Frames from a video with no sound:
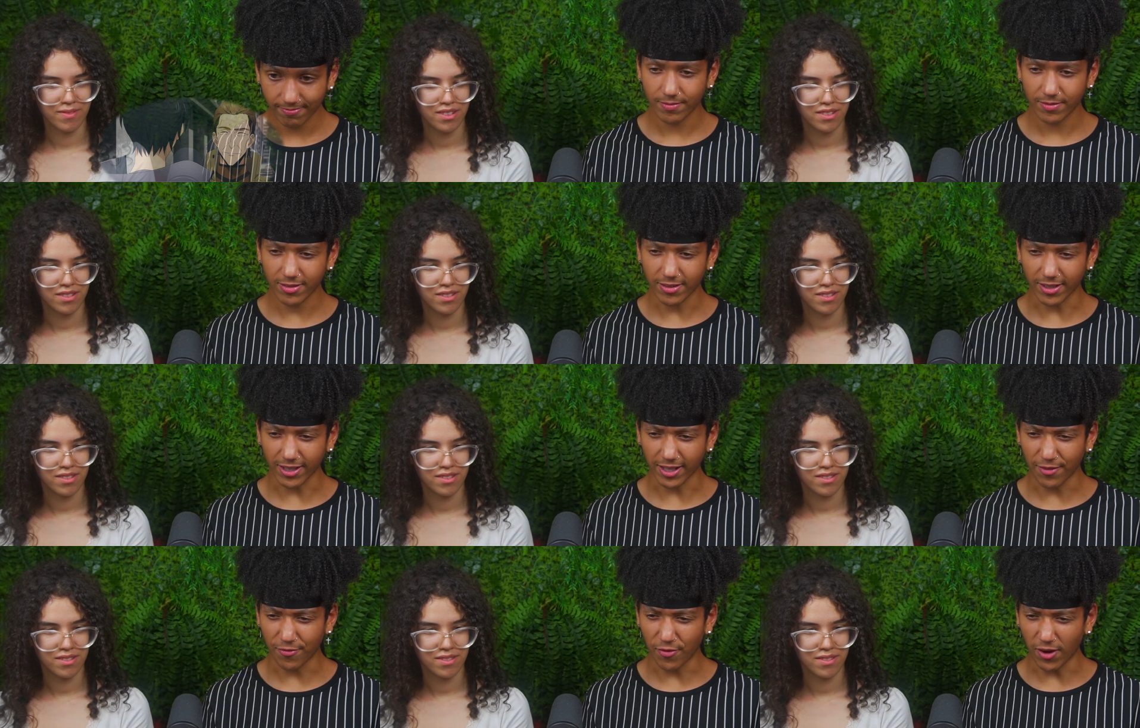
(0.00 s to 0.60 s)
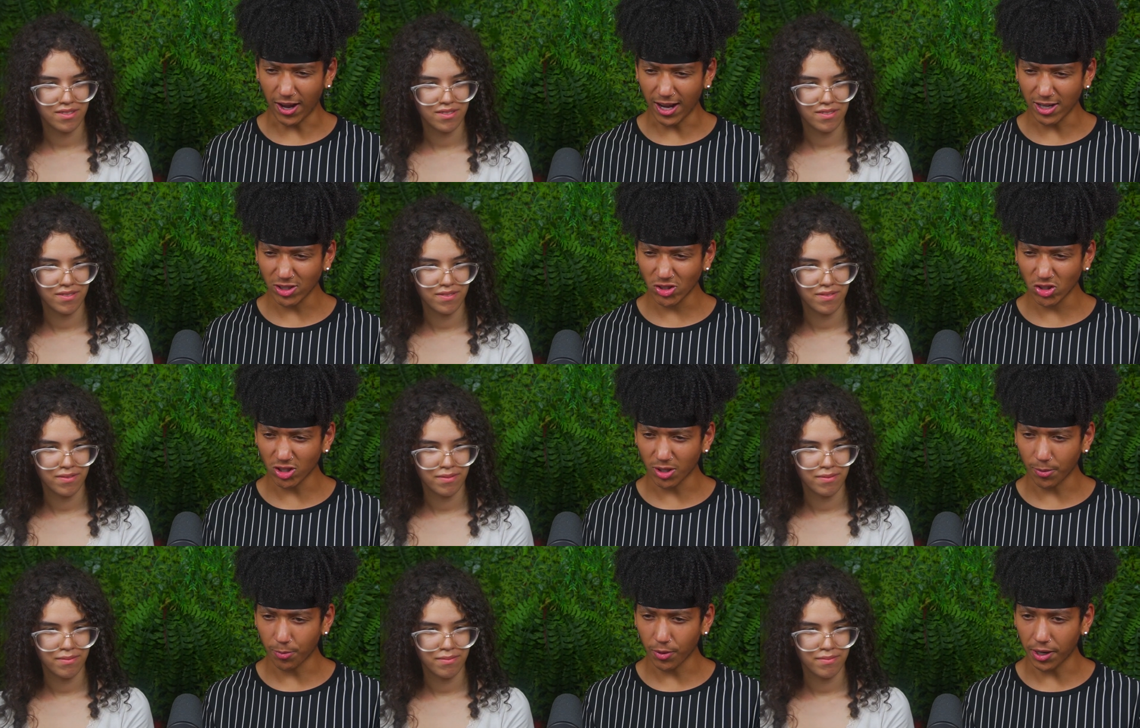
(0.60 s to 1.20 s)
Speaker 1: it's like if I
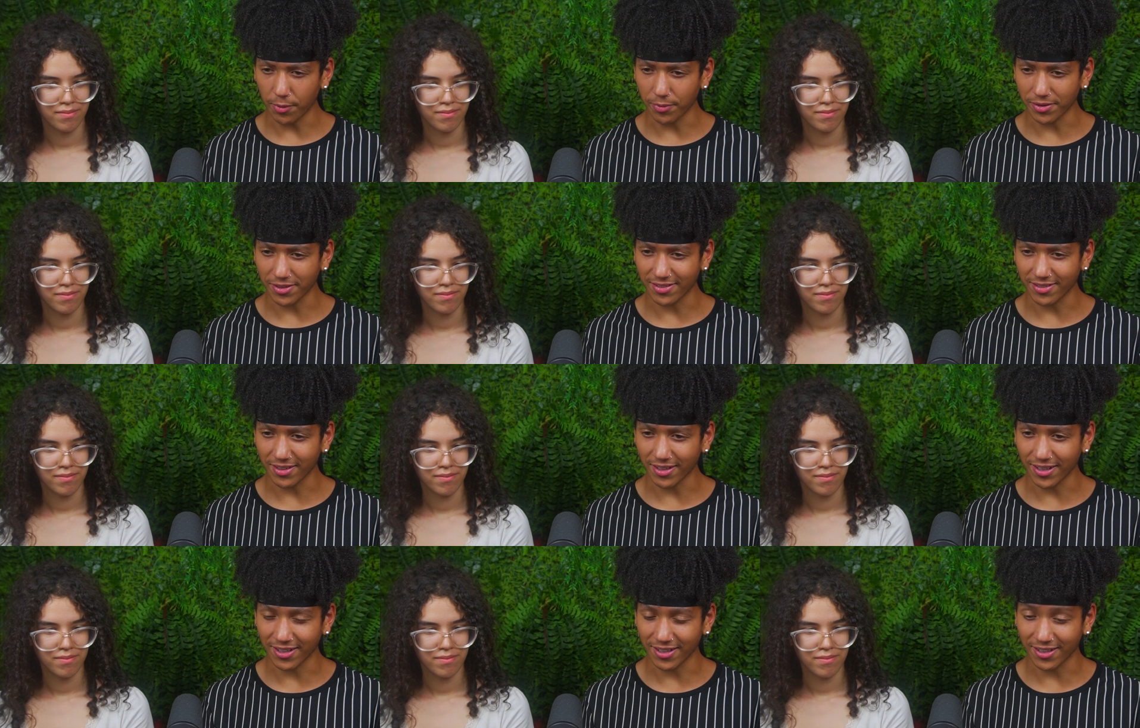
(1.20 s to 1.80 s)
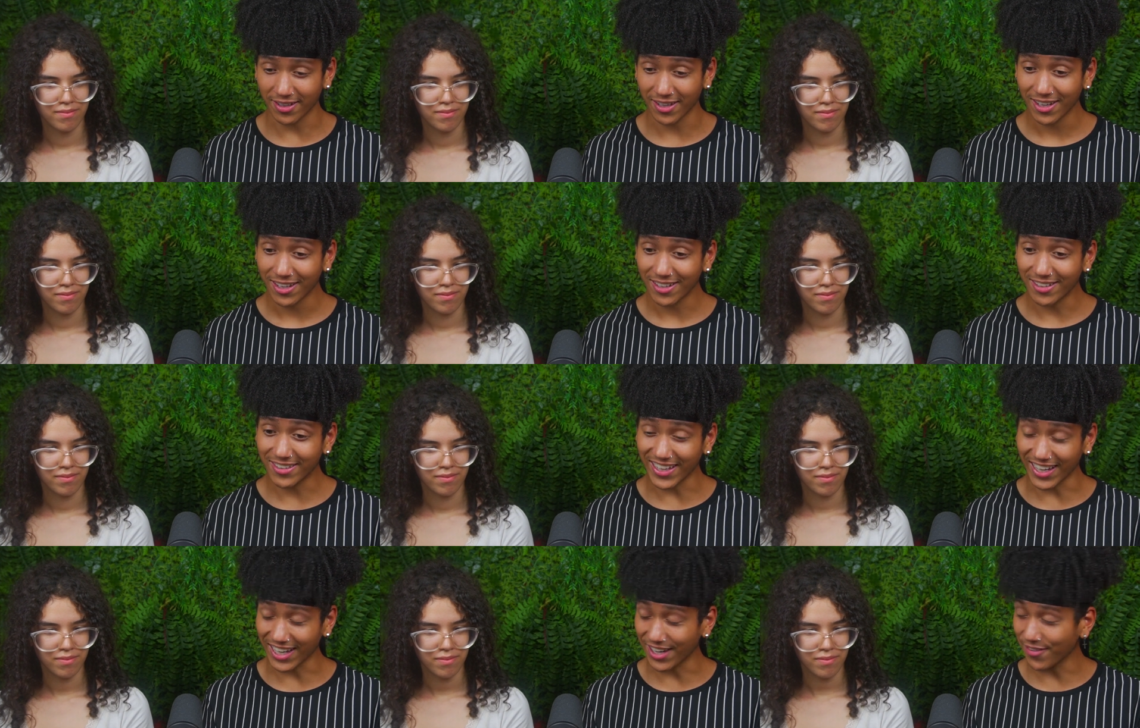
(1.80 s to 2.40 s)
should have probably stayed.
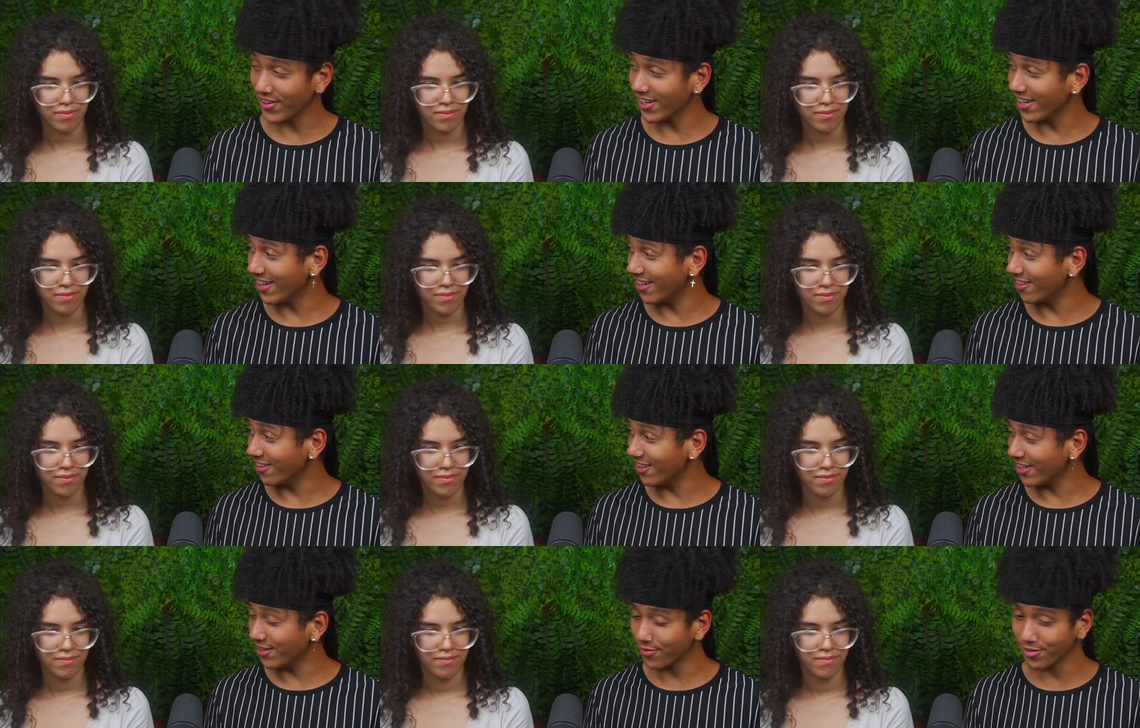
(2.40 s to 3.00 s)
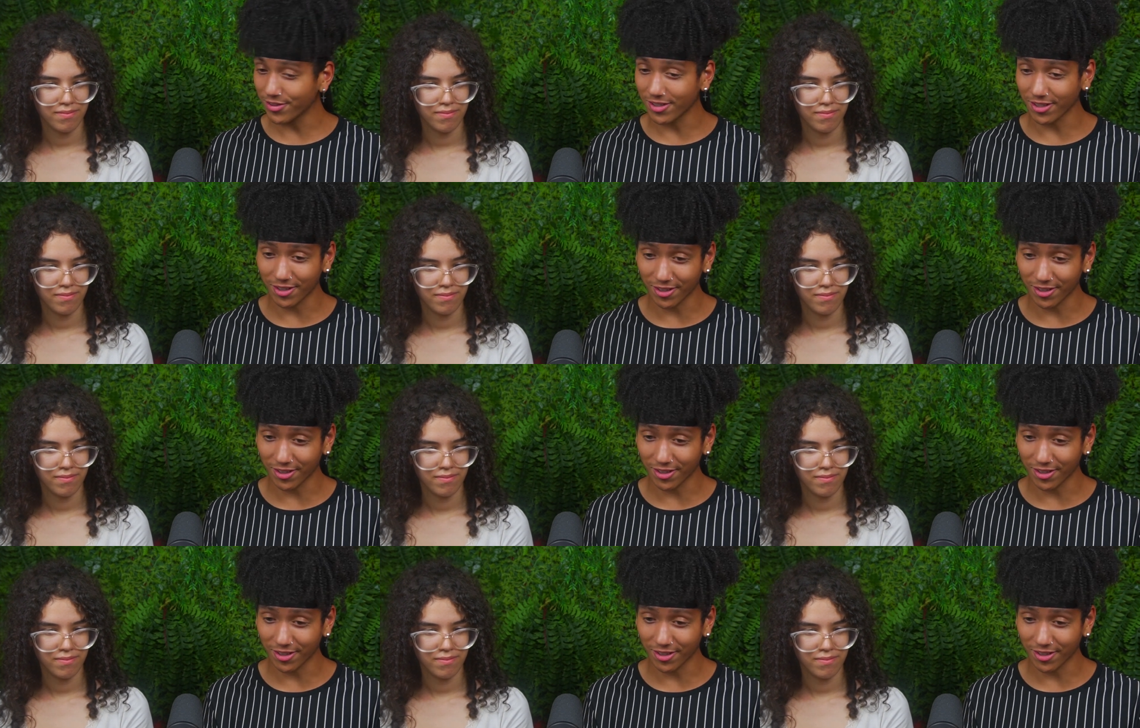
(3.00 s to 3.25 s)
Dang, if he didn't leave with the